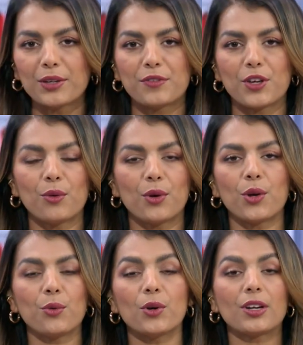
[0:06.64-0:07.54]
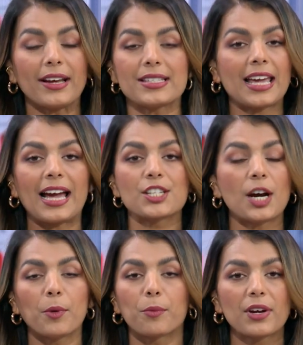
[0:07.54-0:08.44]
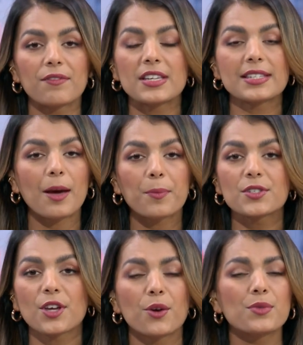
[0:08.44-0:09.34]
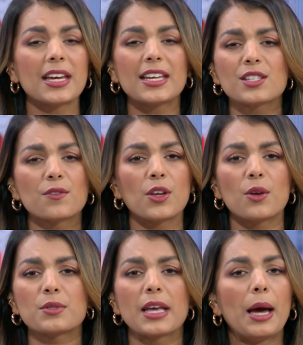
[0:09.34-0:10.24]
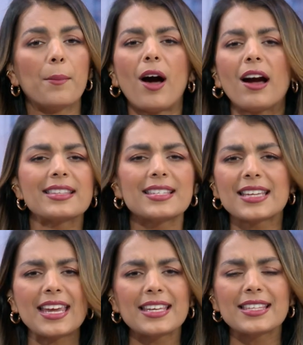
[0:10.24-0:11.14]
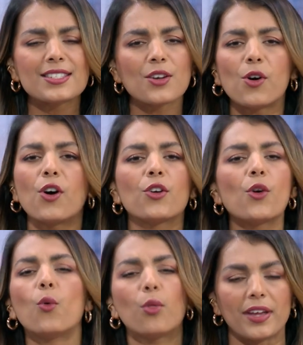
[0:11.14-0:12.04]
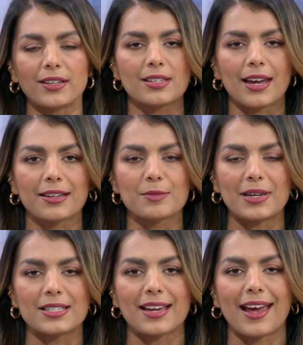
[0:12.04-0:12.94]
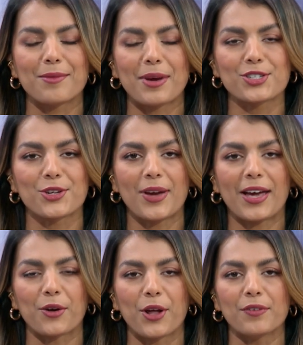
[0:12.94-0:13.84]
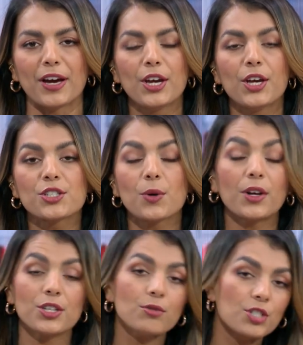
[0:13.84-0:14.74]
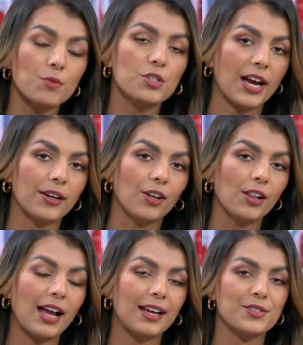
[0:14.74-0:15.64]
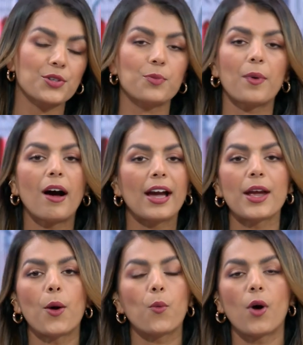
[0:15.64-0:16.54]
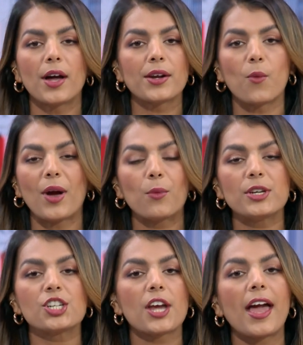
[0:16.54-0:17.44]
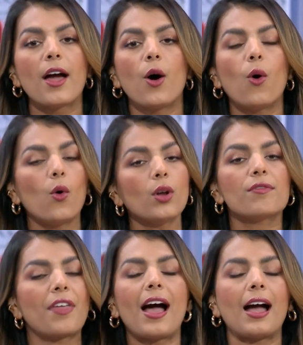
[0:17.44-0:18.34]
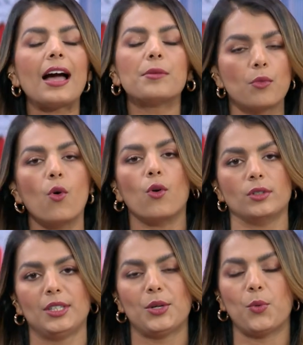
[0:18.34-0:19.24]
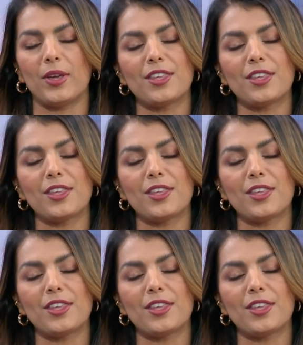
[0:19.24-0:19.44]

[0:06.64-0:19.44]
of you who would like to catch up on previous episodes, interviews, behind the scenes on all things DXB today, make sure you head on over to our YouTube channel at Dubai One, where we share all of that and more with